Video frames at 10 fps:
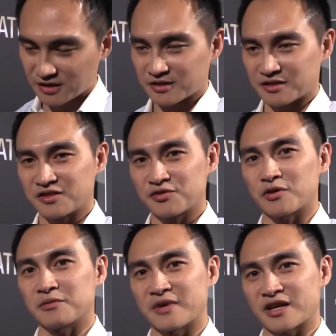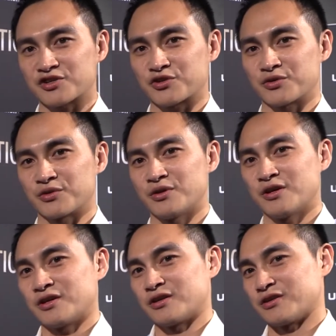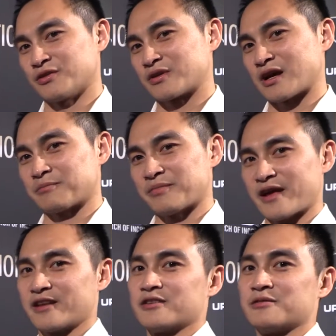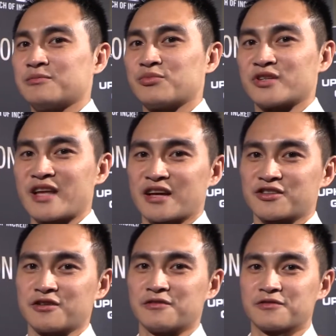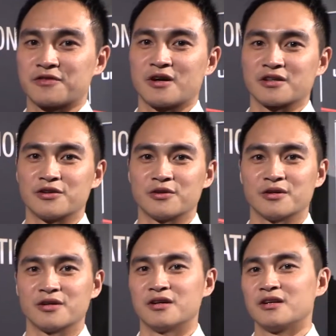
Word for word: This will make sure you got better protection from your